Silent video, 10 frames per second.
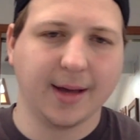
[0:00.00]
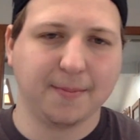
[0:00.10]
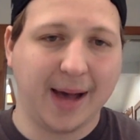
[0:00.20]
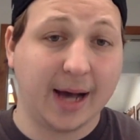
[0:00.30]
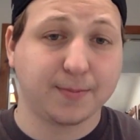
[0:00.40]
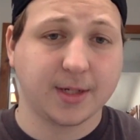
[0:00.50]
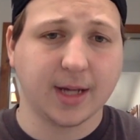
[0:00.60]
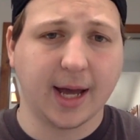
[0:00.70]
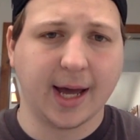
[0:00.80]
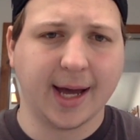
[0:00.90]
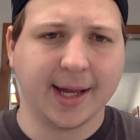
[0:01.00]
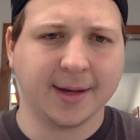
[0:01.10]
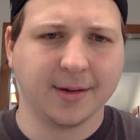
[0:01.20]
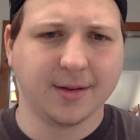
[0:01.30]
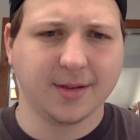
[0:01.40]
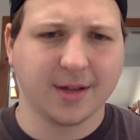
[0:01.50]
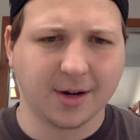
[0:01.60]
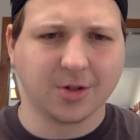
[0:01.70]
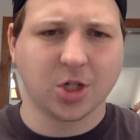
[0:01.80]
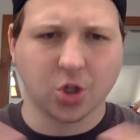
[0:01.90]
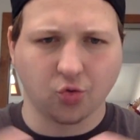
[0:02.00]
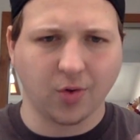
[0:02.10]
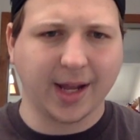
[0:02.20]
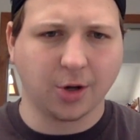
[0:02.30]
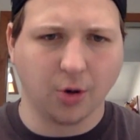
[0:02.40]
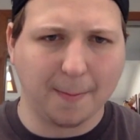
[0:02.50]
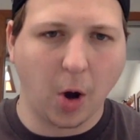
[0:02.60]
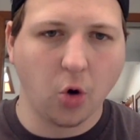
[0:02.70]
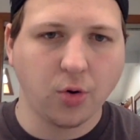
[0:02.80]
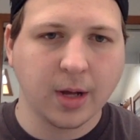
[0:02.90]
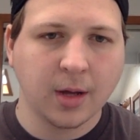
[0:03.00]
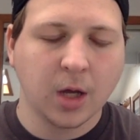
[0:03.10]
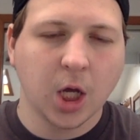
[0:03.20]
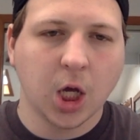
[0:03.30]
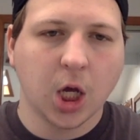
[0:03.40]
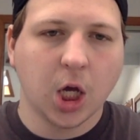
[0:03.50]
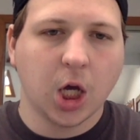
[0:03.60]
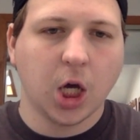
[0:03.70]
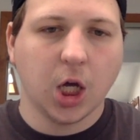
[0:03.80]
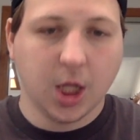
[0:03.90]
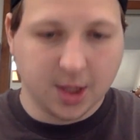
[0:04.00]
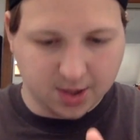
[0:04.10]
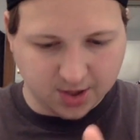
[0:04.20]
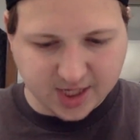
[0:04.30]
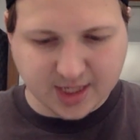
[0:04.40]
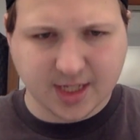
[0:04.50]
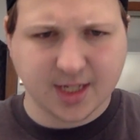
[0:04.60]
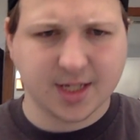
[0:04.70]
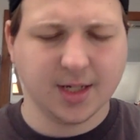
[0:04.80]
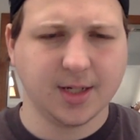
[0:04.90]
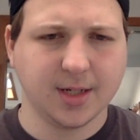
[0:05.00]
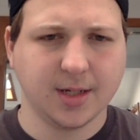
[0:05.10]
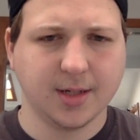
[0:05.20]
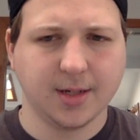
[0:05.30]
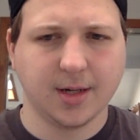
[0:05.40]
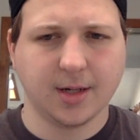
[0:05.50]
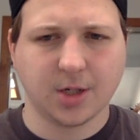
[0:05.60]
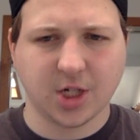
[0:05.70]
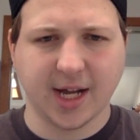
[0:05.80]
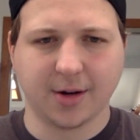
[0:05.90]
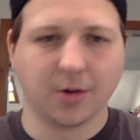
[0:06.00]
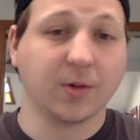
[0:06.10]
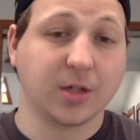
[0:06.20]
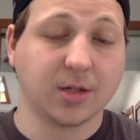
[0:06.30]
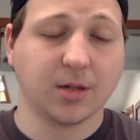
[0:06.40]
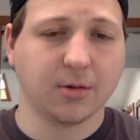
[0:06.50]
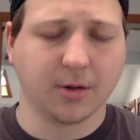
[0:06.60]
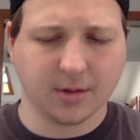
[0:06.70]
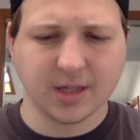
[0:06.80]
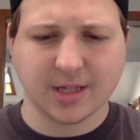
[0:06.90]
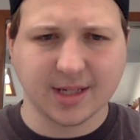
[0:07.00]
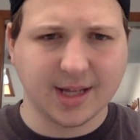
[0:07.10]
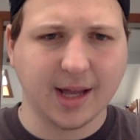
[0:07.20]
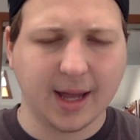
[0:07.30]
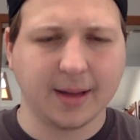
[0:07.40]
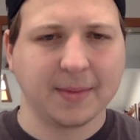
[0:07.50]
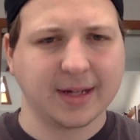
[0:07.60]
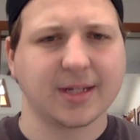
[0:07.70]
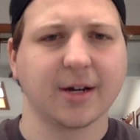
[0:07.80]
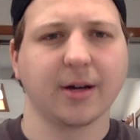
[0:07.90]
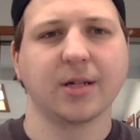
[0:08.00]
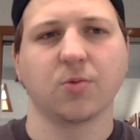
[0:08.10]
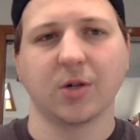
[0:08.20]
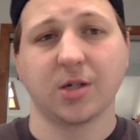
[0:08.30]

maps and just your regular mode, this channel, this gaming series,